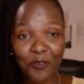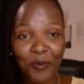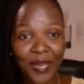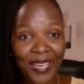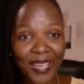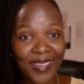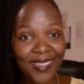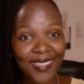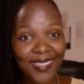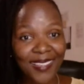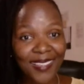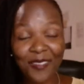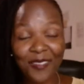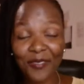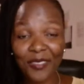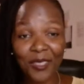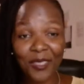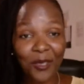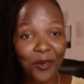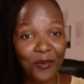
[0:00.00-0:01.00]
back,
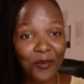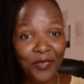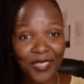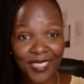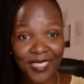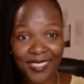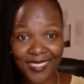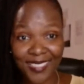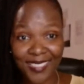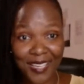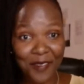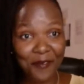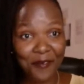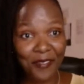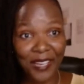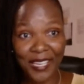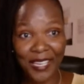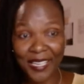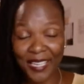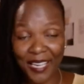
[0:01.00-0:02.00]
feel confident, and
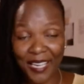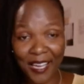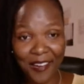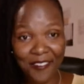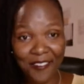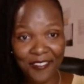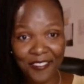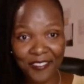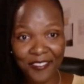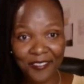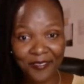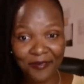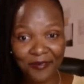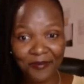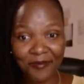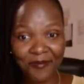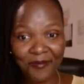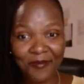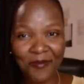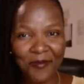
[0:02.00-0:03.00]
find love.
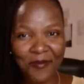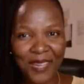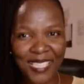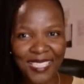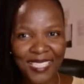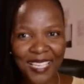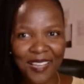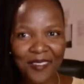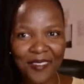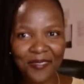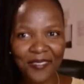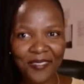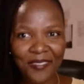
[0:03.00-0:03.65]
Much love.